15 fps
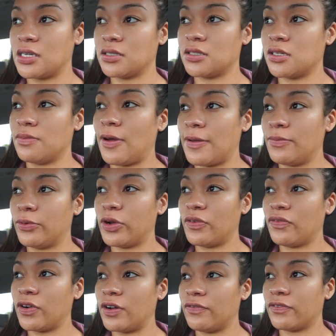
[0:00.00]
to my
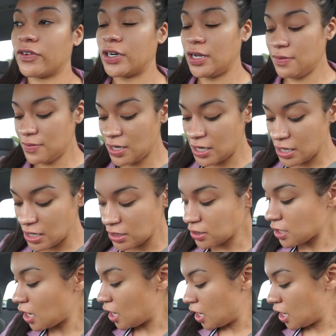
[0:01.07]
boyfriend for him to eat